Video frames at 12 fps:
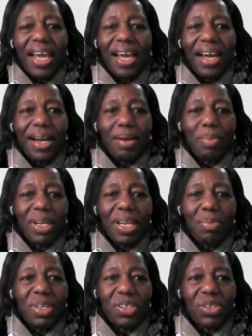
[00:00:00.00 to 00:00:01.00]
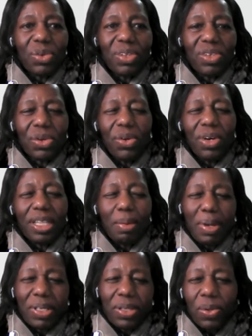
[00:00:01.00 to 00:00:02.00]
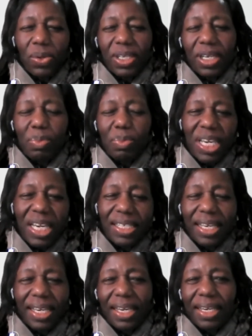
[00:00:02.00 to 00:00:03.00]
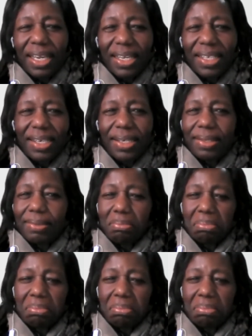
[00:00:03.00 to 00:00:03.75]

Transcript: My name is so-and-so. And the person looks at me and second guesses,